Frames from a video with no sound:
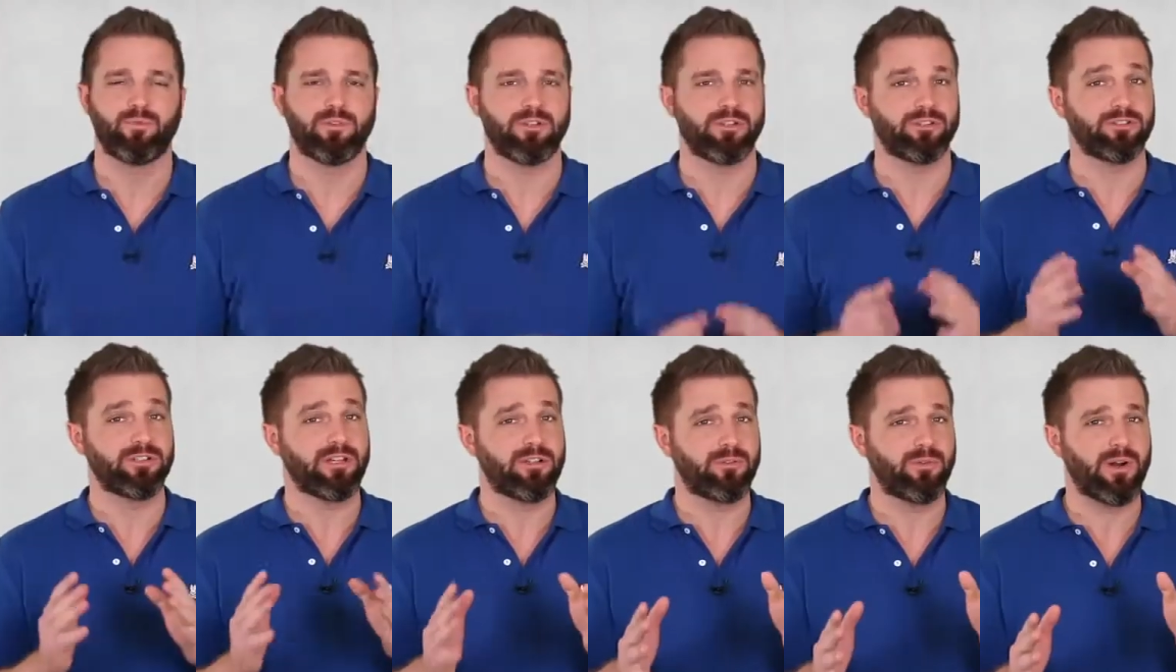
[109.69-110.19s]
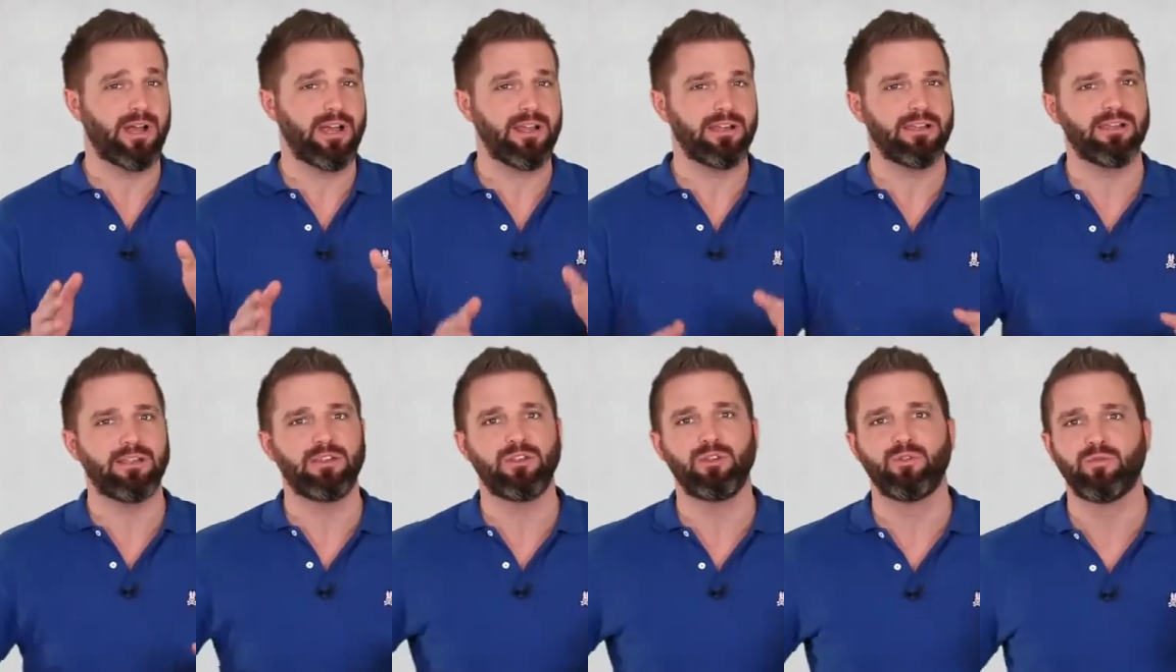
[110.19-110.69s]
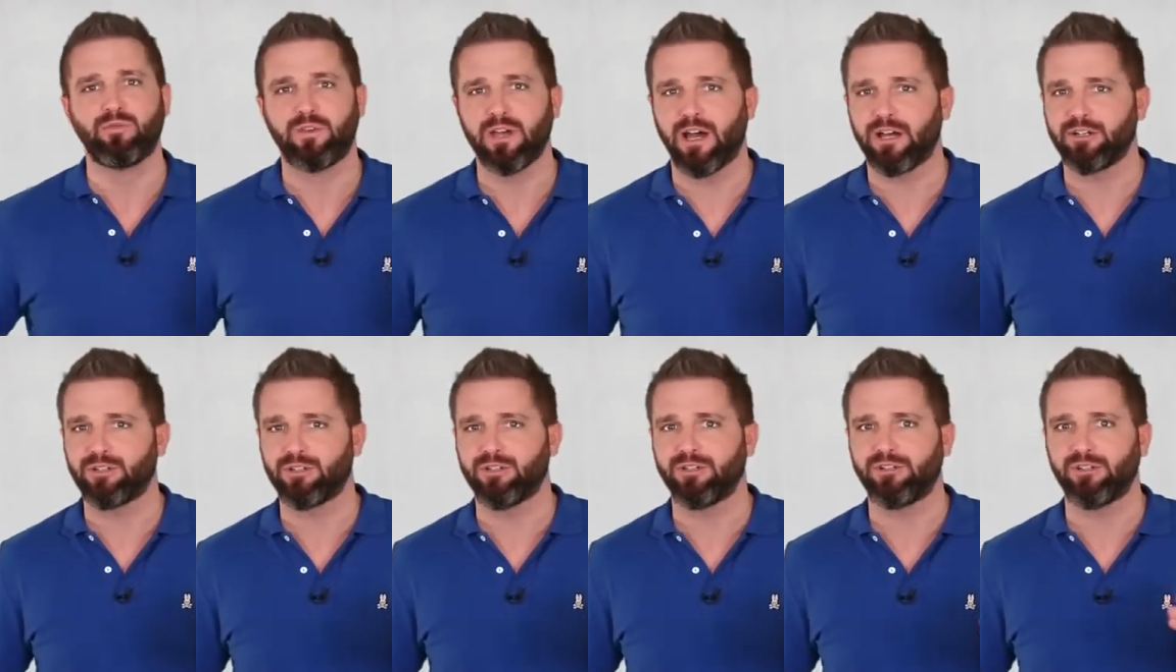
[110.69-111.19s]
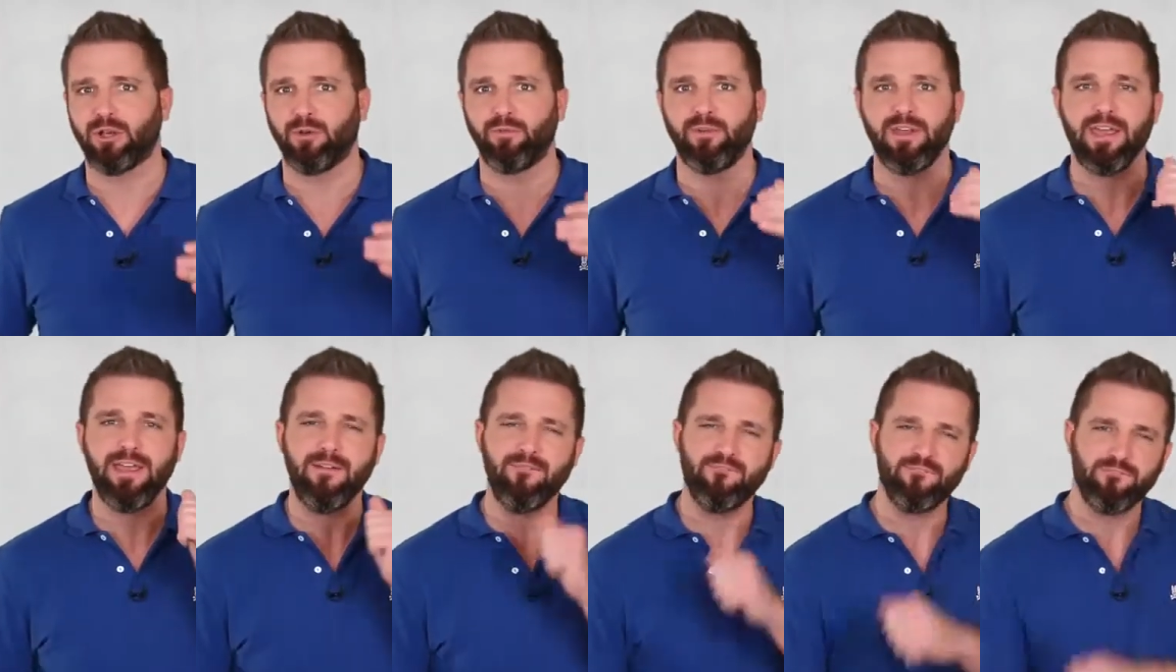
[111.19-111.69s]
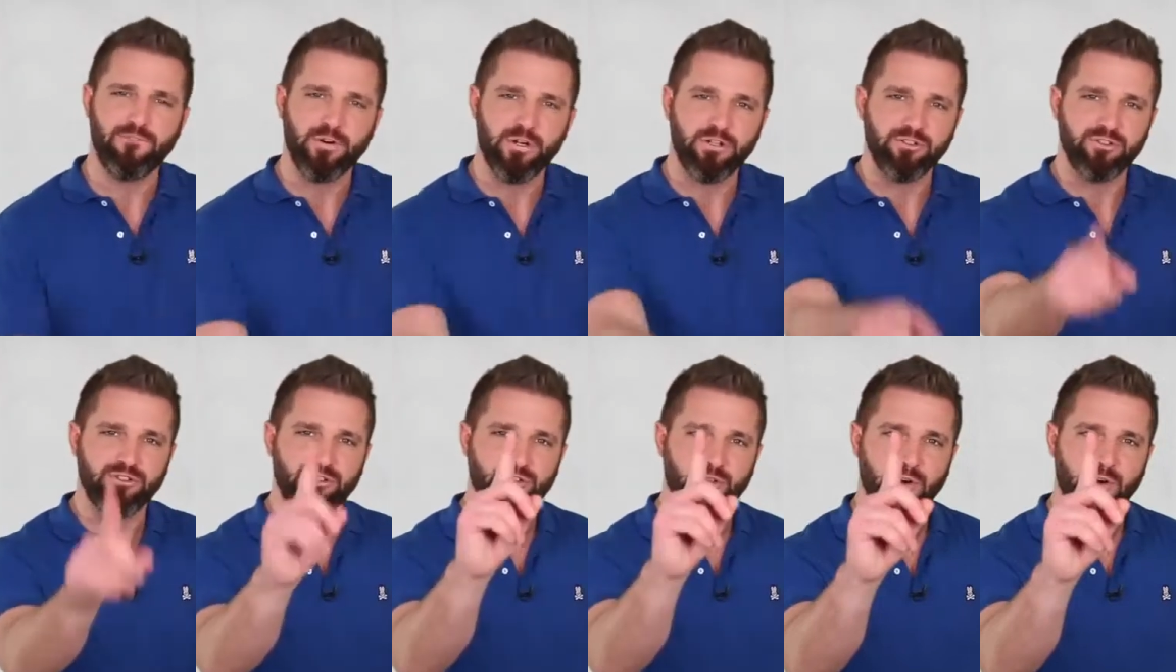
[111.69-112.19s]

When you're done writing, you've got yourself a first